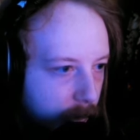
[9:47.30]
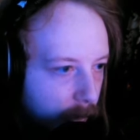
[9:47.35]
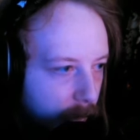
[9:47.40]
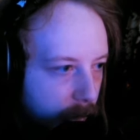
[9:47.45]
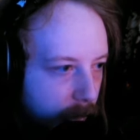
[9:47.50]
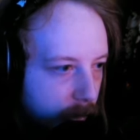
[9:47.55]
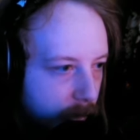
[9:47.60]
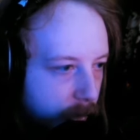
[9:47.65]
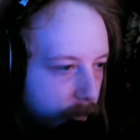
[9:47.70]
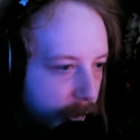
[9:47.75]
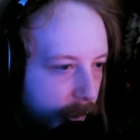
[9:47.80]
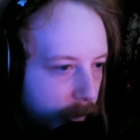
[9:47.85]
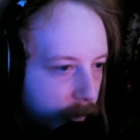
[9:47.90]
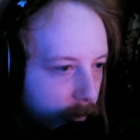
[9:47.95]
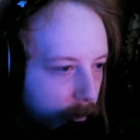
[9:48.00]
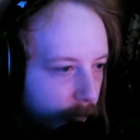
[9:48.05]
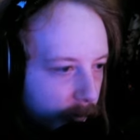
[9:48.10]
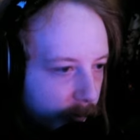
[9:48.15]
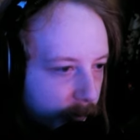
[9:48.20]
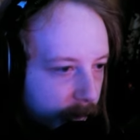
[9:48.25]
guard here so we get
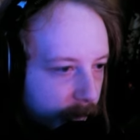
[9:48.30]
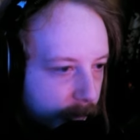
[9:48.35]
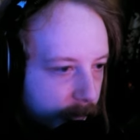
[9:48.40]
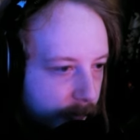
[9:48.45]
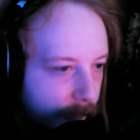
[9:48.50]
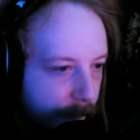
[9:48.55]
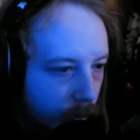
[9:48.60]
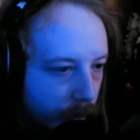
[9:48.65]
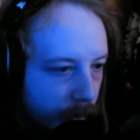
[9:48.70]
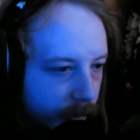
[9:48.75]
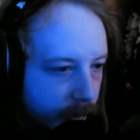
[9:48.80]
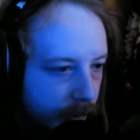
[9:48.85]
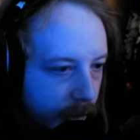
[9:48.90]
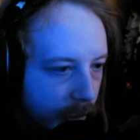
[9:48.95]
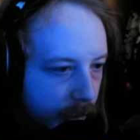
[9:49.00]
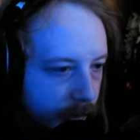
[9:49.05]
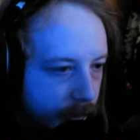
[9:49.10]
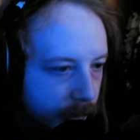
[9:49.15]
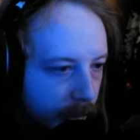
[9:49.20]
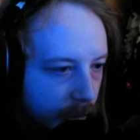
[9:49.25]
our armor back. More
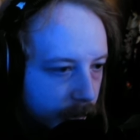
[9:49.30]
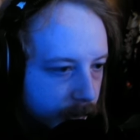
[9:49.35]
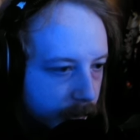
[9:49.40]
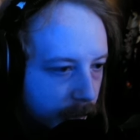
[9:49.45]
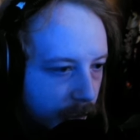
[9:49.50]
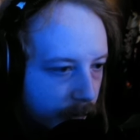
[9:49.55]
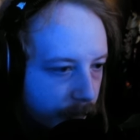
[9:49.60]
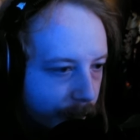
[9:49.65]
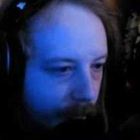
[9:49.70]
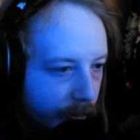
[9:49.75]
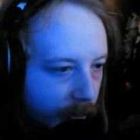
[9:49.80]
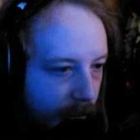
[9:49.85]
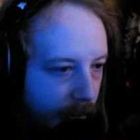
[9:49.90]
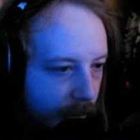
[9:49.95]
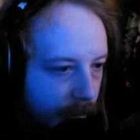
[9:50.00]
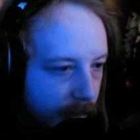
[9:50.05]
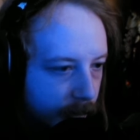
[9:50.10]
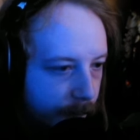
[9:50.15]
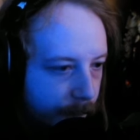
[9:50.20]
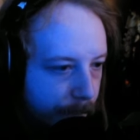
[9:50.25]
tac stance gameplay.
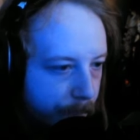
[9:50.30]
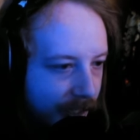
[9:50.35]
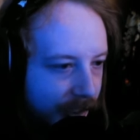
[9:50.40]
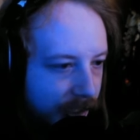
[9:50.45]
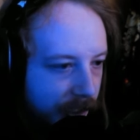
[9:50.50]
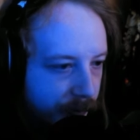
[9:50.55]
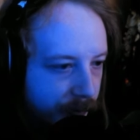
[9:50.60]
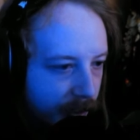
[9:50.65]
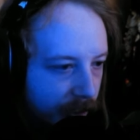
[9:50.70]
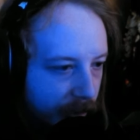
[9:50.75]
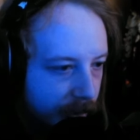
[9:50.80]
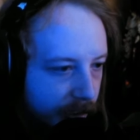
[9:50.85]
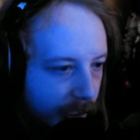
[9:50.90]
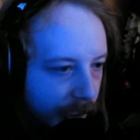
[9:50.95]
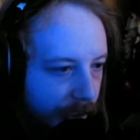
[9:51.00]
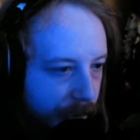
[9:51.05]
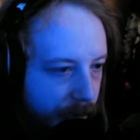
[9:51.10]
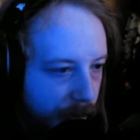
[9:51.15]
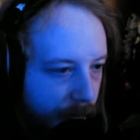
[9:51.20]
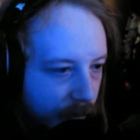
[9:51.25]
I like this better because I
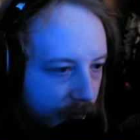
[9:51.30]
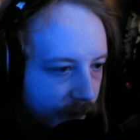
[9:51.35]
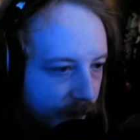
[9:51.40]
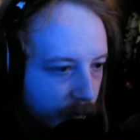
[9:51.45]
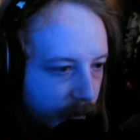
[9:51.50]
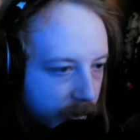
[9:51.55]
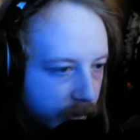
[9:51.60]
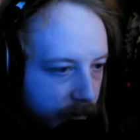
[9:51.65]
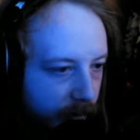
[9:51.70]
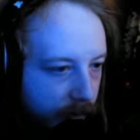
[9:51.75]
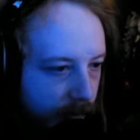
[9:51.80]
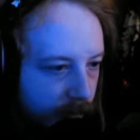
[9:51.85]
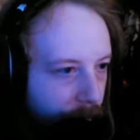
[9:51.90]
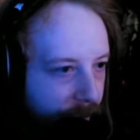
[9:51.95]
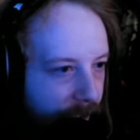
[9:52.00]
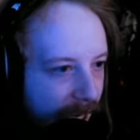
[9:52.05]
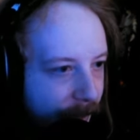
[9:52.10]
can actually move with it. Another